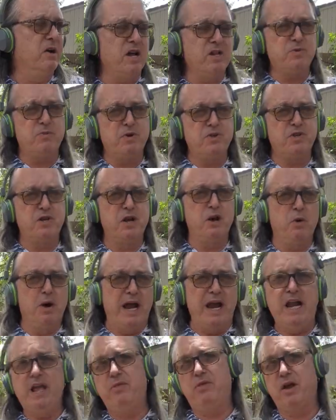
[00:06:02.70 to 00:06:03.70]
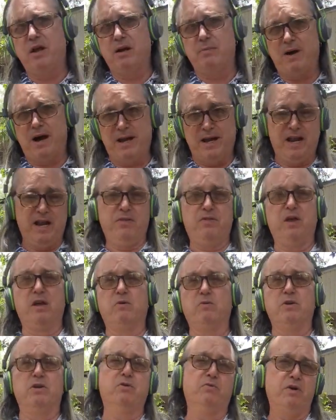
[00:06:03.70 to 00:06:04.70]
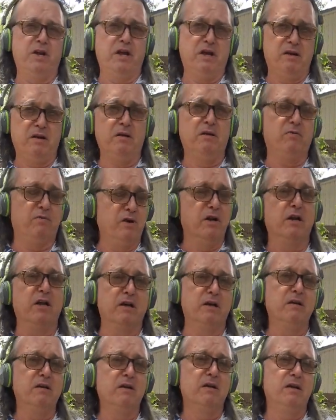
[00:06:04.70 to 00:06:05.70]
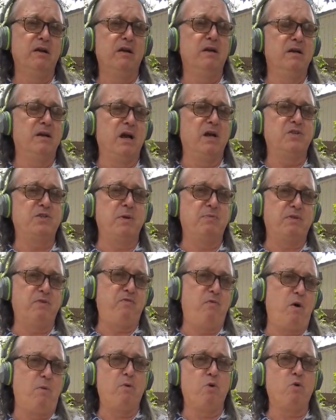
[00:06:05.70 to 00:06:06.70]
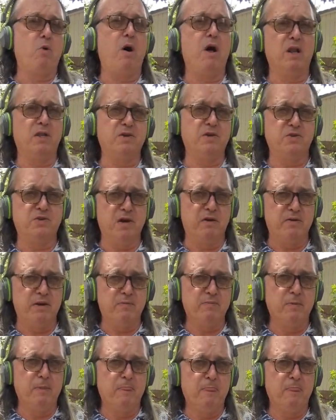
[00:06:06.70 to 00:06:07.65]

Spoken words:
not supposed to know anything about anything when you read, really, except the formal qualities of it.